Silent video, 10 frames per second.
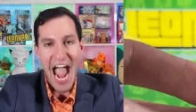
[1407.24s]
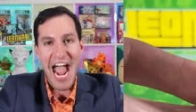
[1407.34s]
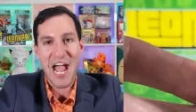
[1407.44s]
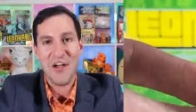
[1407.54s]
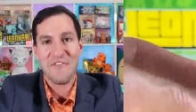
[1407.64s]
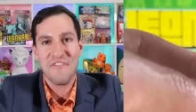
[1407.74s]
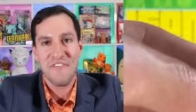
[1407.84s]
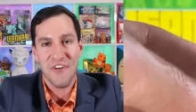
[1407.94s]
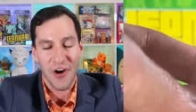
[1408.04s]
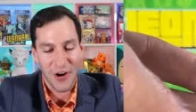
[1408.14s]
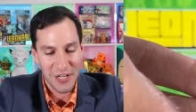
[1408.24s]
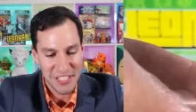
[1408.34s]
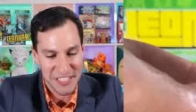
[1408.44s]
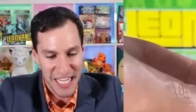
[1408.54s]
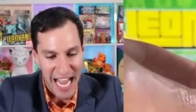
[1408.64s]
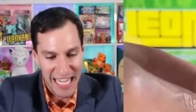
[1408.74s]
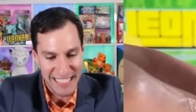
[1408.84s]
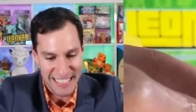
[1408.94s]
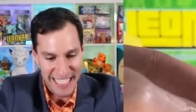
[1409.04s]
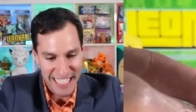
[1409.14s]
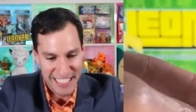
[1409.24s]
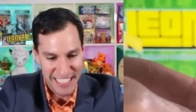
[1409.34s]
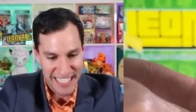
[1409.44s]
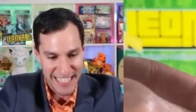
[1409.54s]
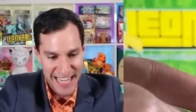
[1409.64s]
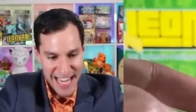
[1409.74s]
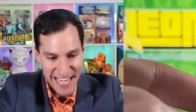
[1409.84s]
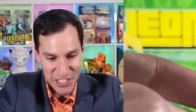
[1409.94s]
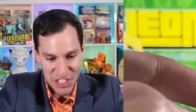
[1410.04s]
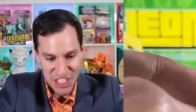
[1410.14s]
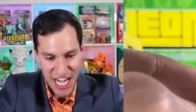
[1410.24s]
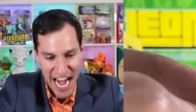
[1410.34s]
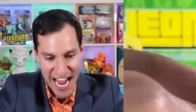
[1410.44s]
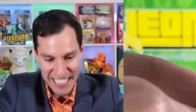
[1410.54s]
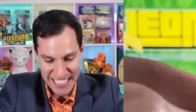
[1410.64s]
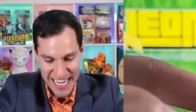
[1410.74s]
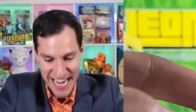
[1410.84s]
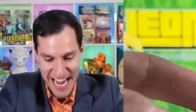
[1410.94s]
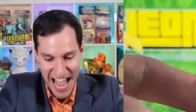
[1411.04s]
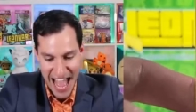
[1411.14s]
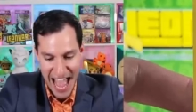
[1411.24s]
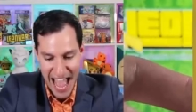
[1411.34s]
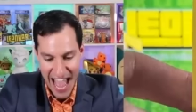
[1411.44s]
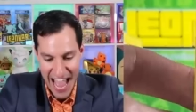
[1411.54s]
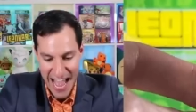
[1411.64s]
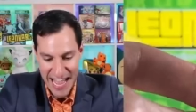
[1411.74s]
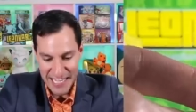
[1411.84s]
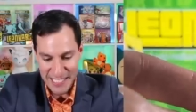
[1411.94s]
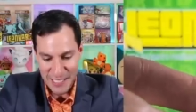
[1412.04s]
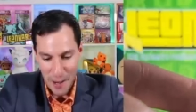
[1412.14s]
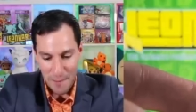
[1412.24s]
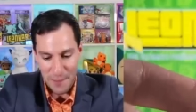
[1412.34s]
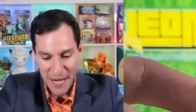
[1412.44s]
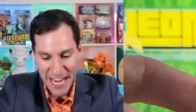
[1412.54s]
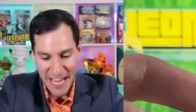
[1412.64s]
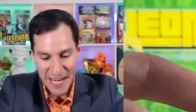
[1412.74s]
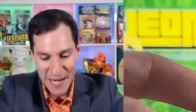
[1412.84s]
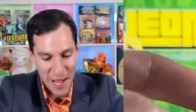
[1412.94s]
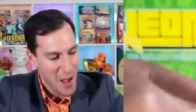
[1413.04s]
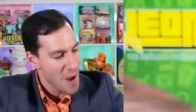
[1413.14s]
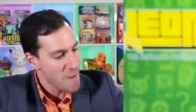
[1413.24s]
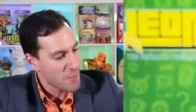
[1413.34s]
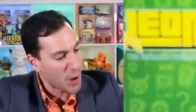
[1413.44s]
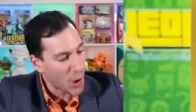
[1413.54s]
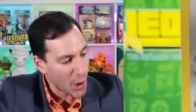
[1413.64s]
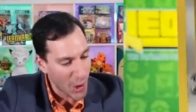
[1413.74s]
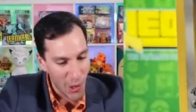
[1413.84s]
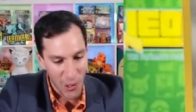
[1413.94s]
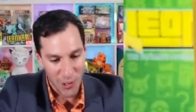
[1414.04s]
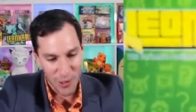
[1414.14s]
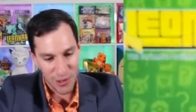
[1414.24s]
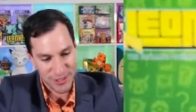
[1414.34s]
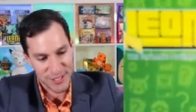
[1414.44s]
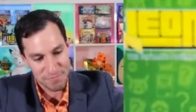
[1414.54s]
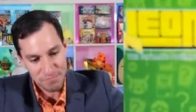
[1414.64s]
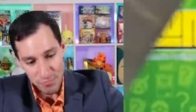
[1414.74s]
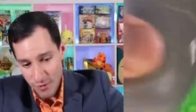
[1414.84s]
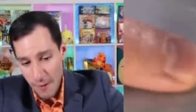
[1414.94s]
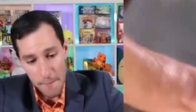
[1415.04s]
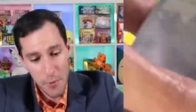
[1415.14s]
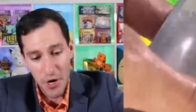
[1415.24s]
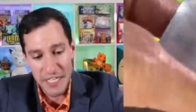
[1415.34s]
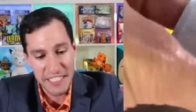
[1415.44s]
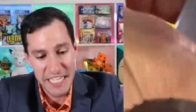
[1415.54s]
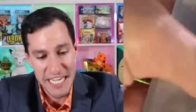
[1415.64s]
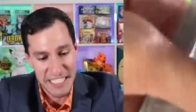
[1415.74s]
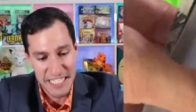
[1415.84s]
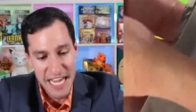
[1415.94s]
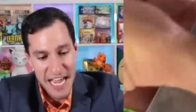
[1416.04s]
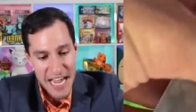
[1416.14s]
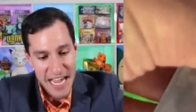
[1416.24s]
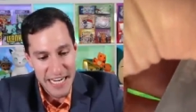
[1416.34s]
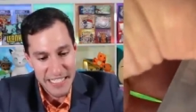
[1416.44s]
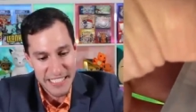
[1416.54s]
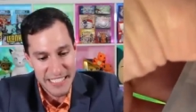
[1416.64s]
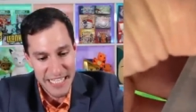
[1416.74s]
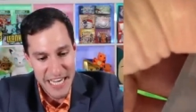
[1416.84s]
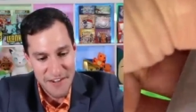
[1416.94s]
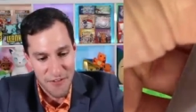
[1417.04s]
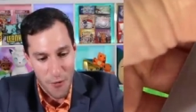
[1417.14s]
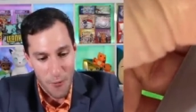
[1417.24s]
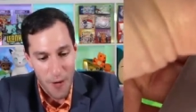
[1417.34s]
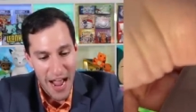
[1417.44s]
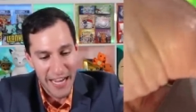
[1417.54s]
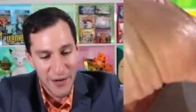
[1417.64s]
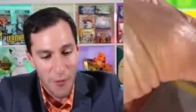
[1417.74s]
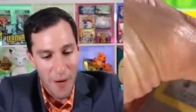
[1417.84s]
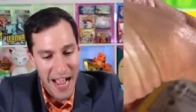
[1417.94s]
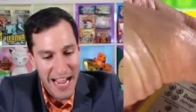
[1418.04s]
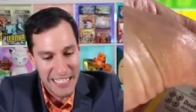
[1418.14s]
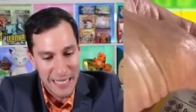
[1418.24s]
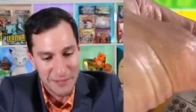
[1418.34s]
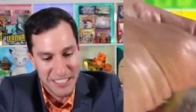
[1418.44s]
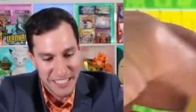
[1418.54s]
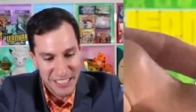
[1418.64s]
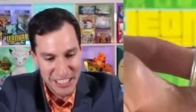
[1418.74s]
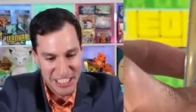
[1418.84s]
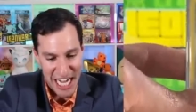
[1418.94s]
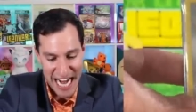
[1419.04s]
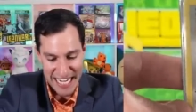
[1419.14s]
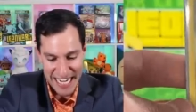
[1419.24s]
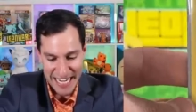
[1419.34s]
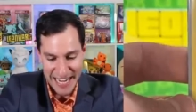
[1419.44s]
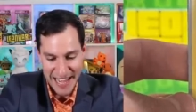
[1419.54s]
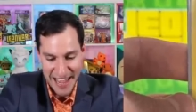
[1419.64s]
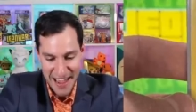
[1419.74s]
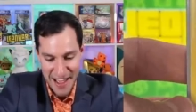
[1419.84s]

A first edition Chansey has been pulled. Putting this in a sleeve right away as I'm still shaking.